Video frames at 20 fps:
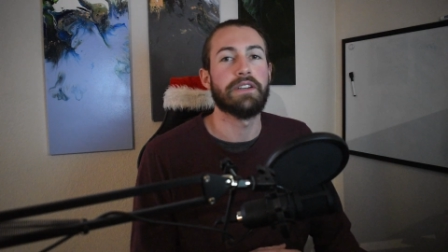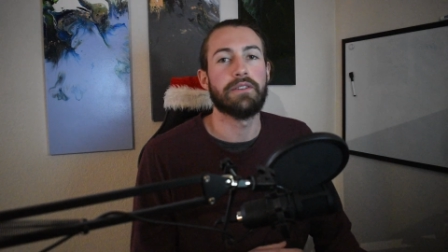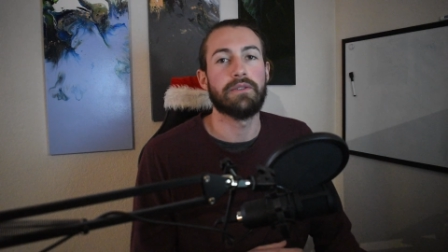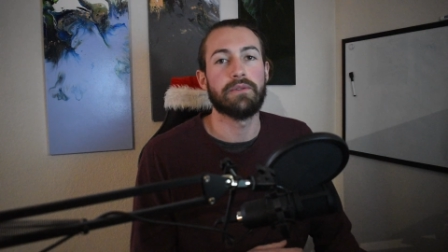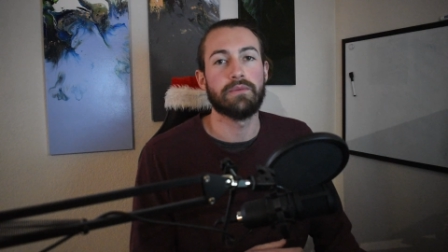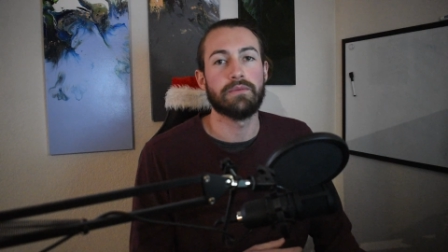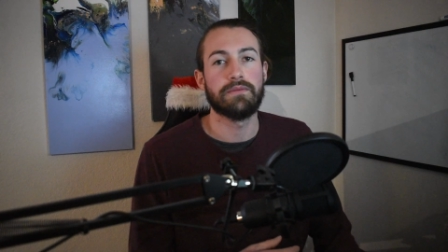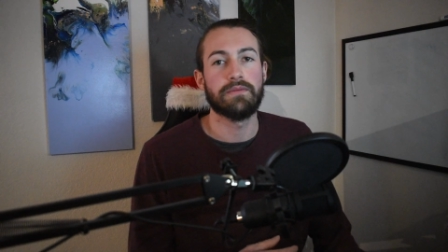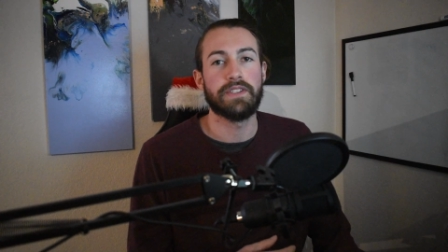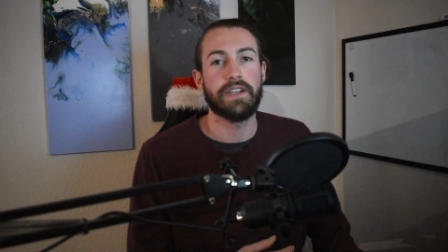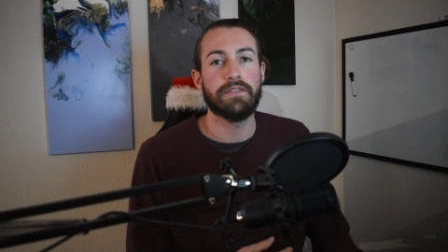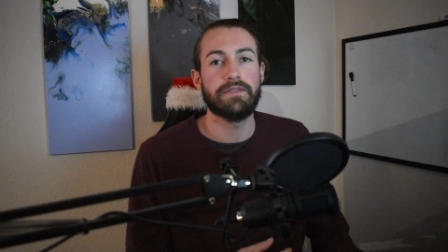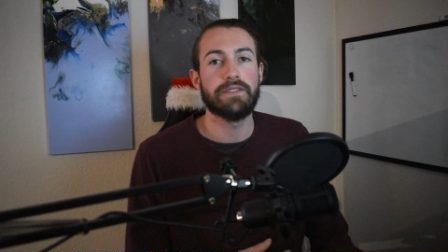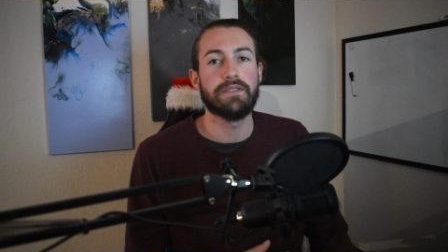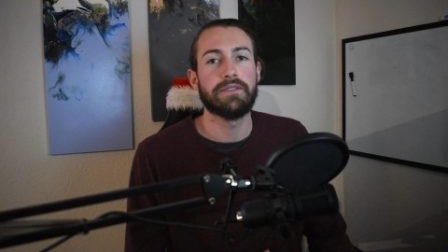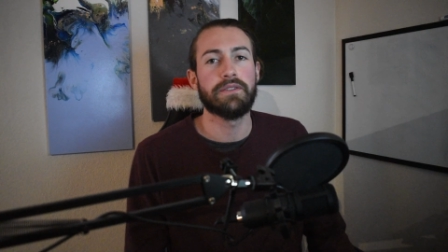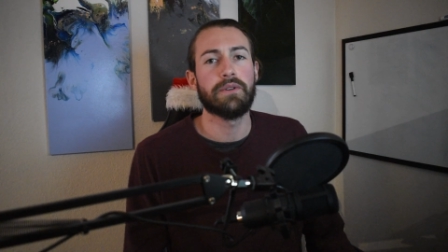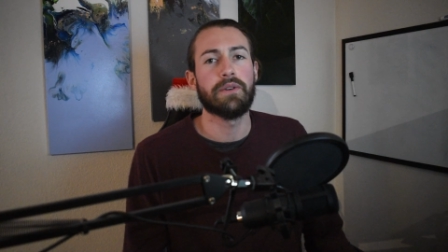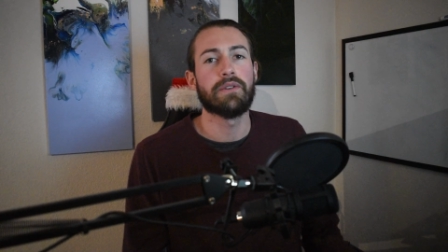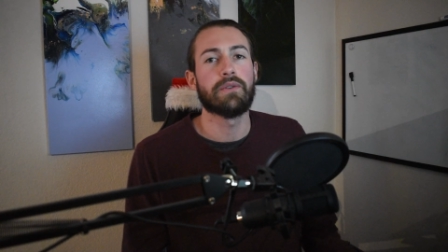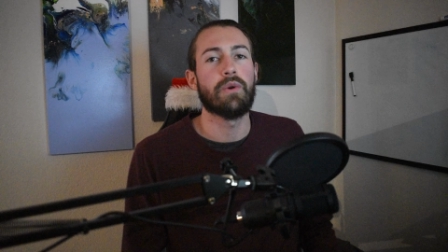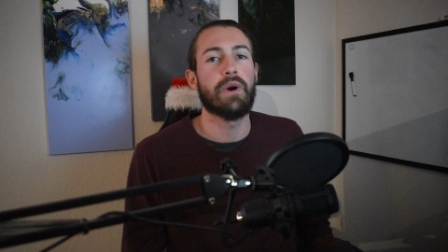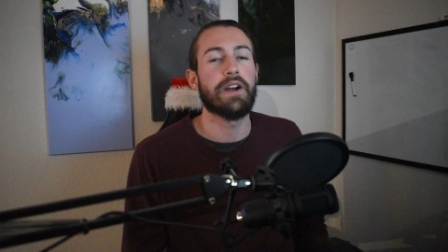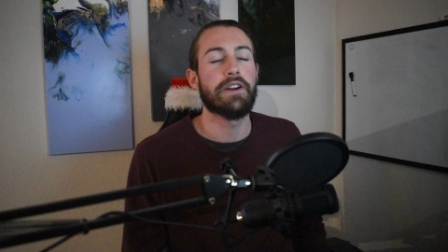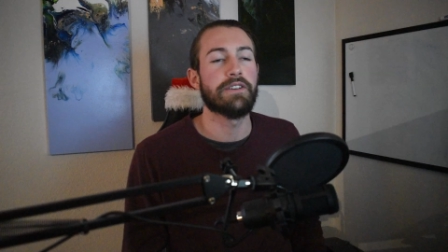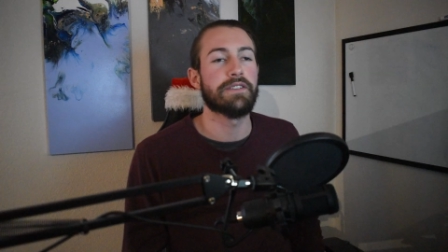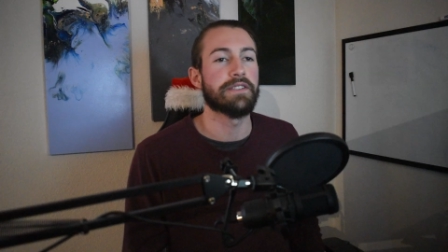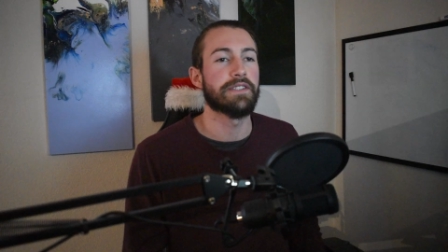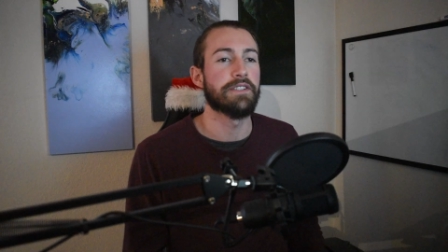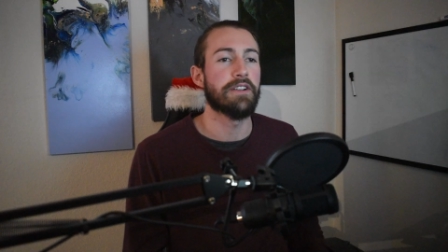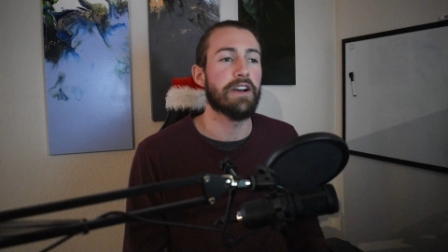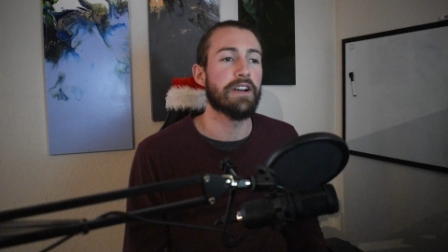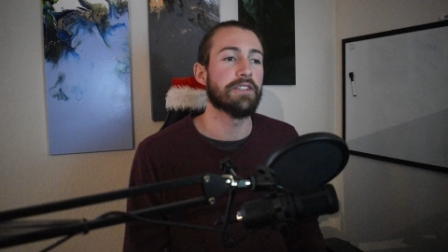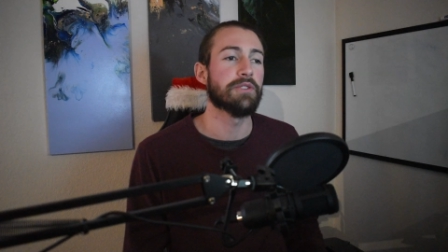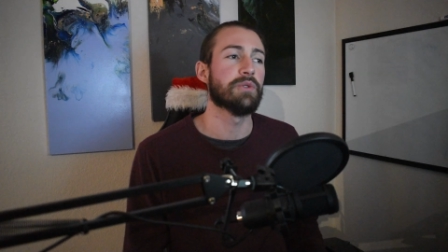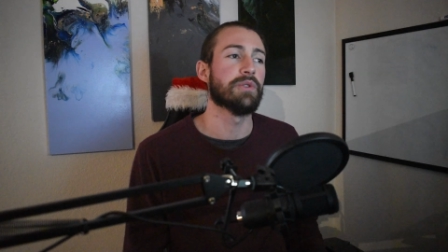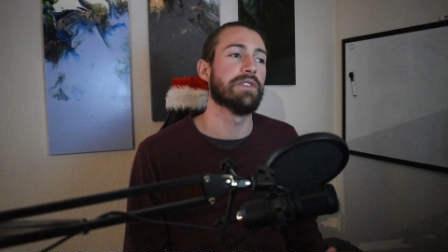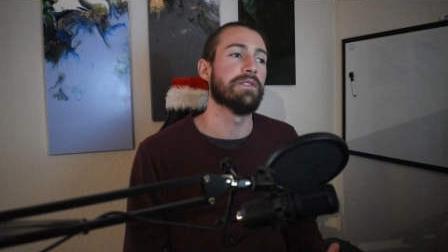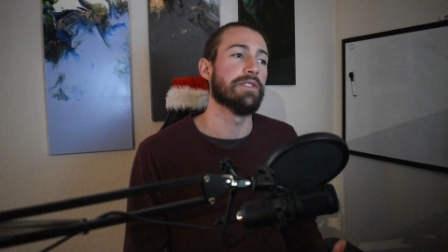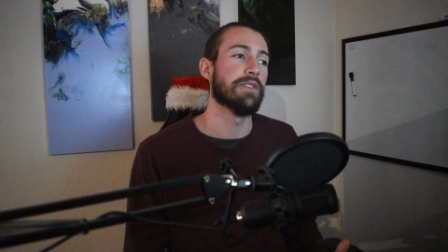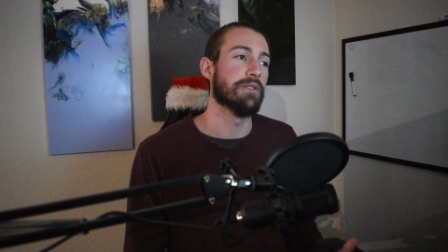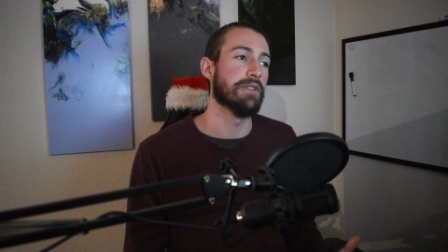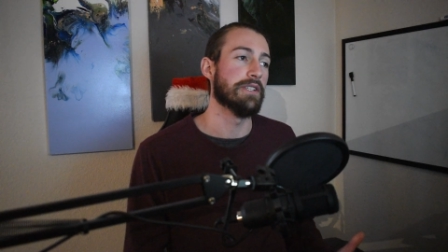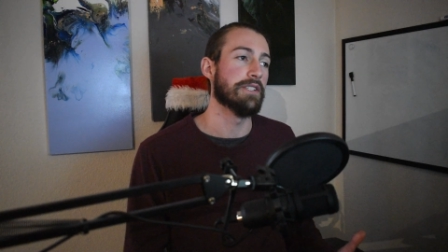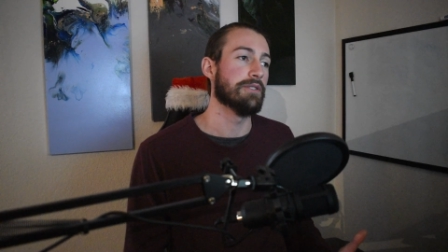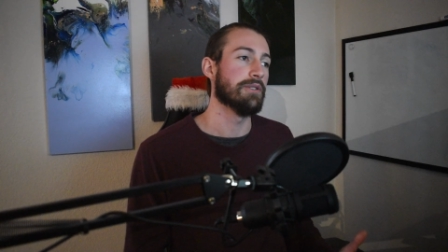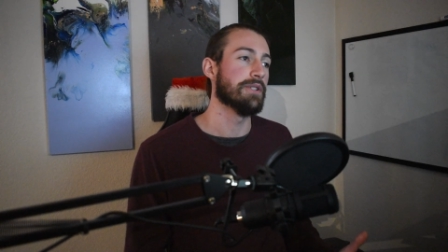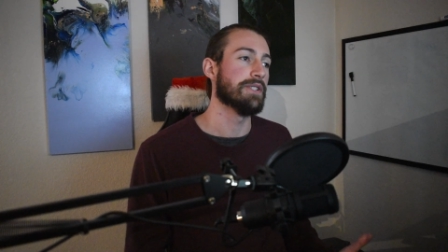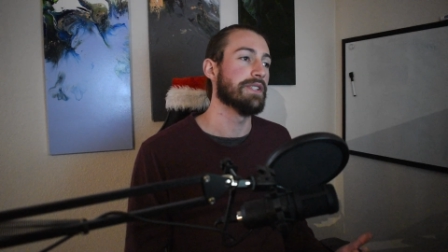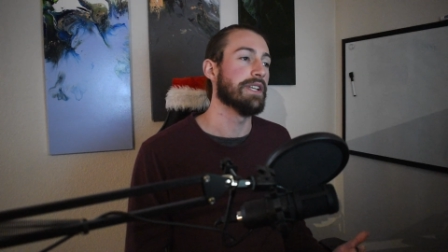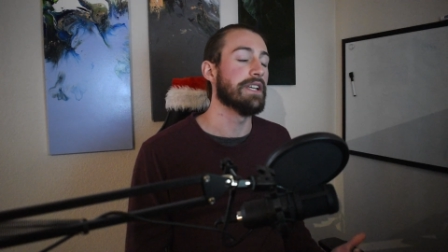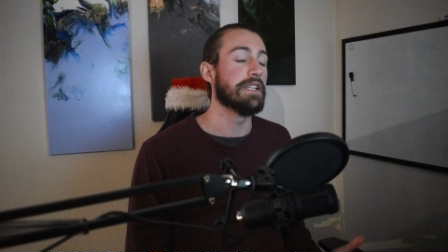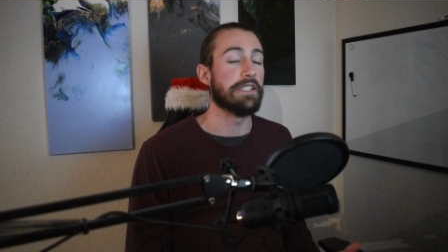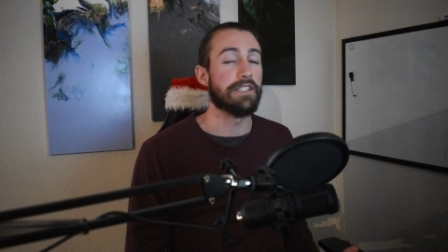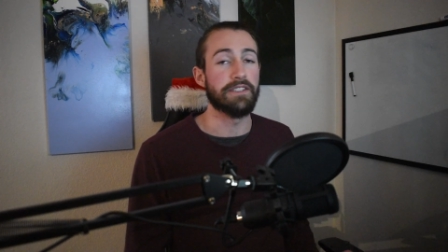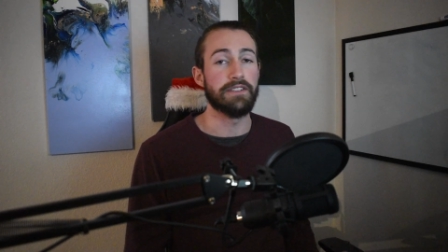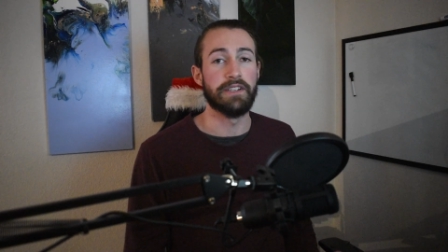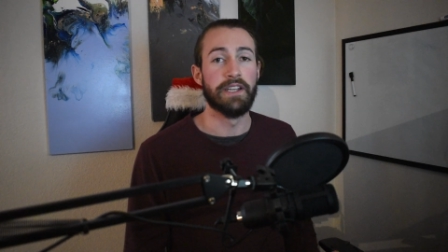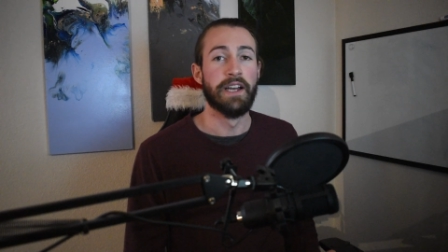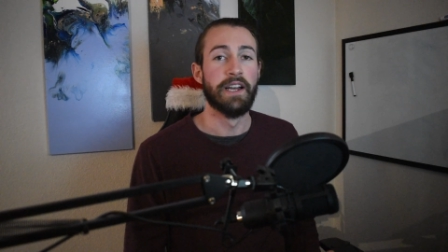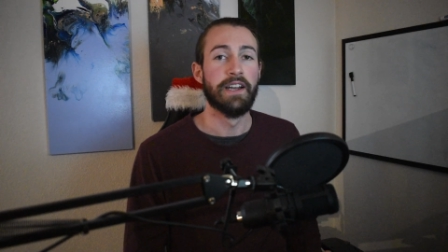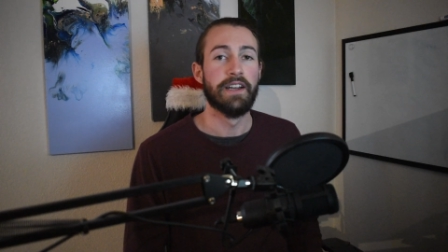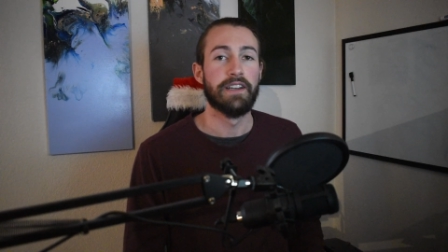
It definitely requires a non-trivial understanding